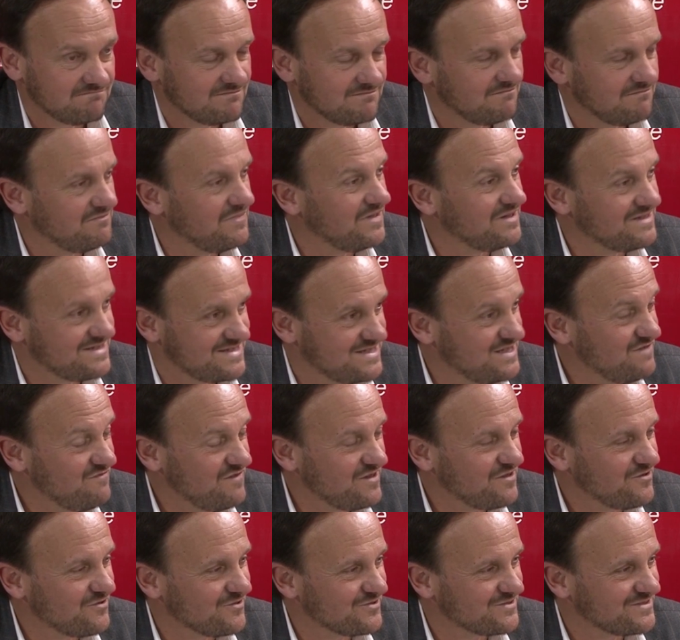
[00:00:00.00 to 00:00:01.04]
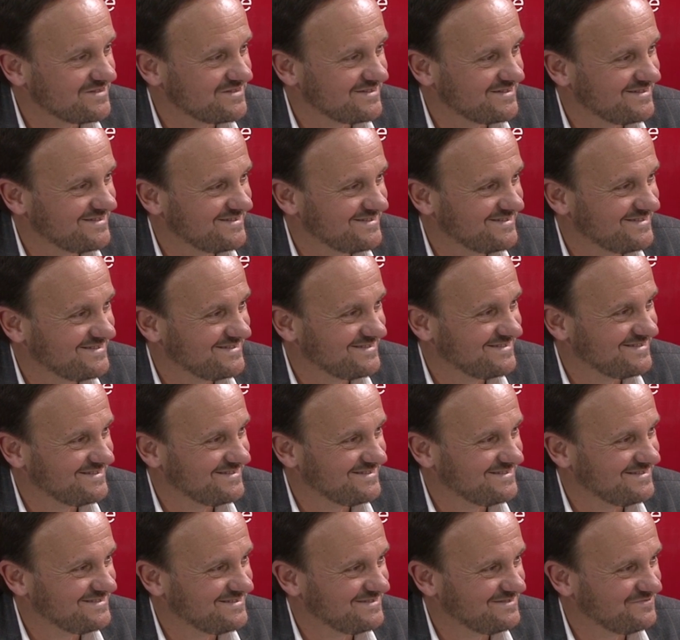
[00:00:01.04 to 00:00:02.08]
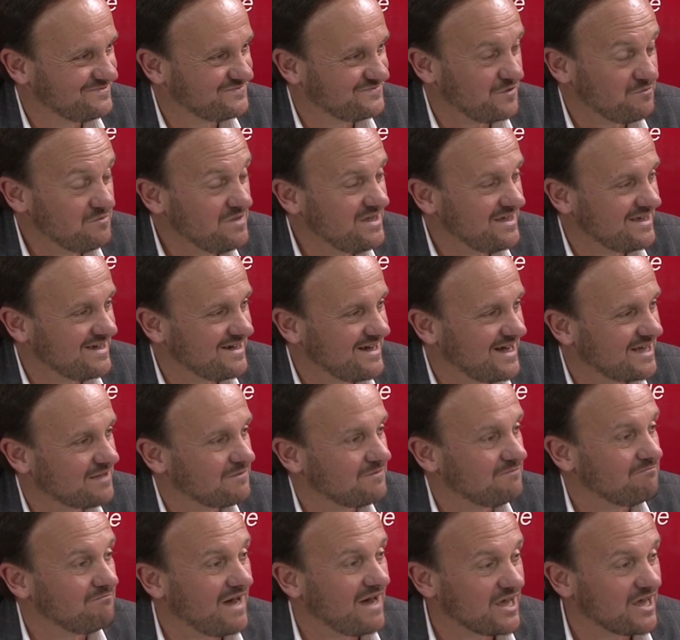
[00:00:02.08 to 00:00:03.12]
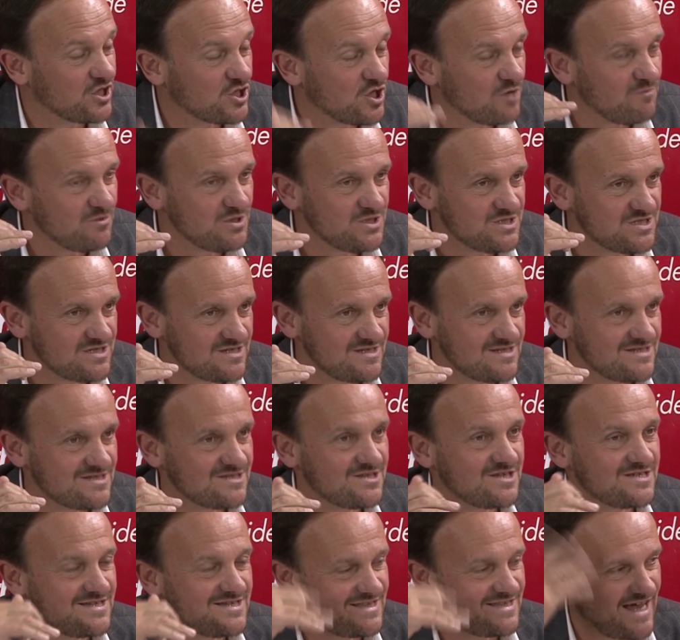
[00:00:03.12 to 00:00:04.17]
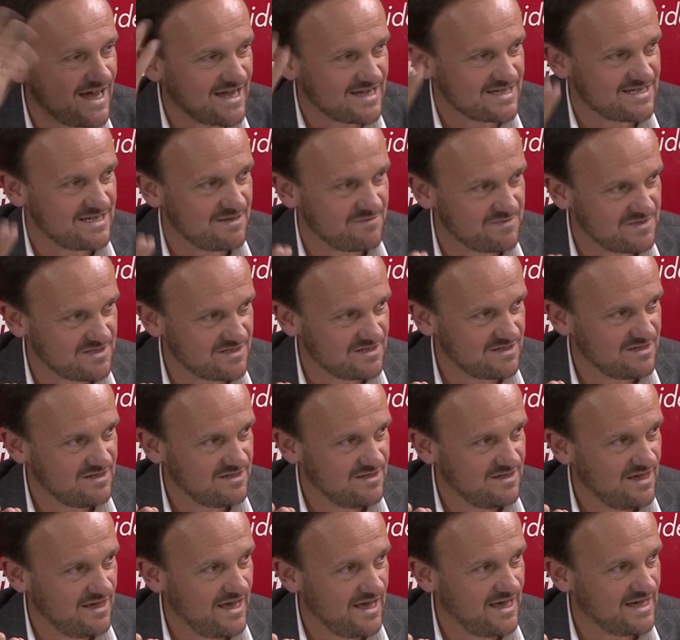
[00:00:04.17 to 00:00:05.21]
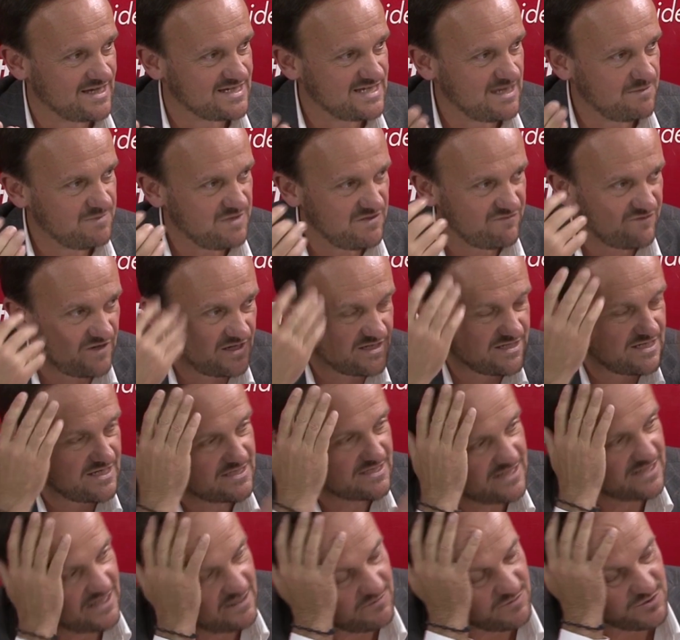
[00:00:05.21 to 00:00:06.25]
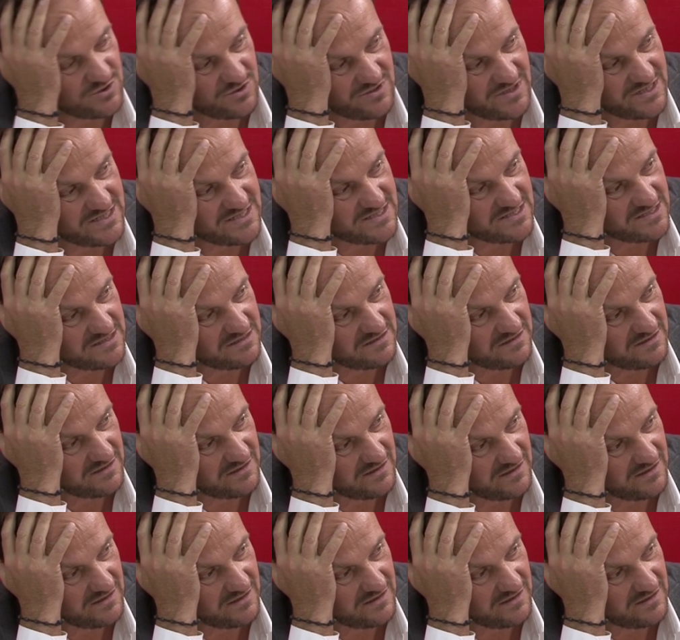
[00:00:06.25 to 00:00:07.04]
But it's difficult. For me, my common sense doesn't accept. Except if I take time to listen.